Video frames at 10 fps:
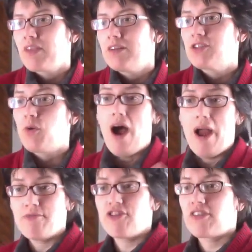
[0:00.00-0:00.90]
So
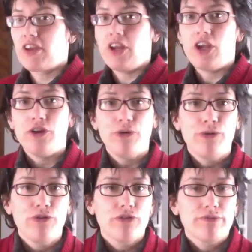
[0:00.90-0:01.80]
I'm just going to
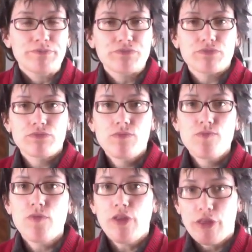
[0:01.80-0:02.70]
use
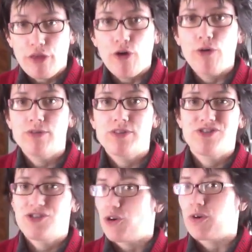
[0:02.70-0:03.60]
those
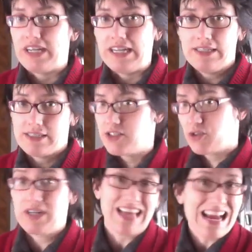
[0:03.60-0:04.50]
stories, the
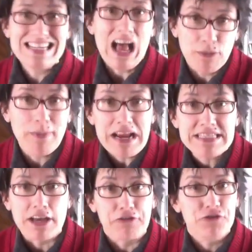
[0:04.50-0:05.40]
stories I tell
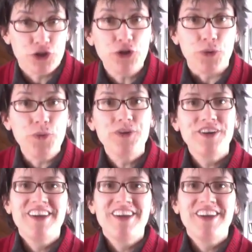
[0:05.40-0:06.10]
myself too,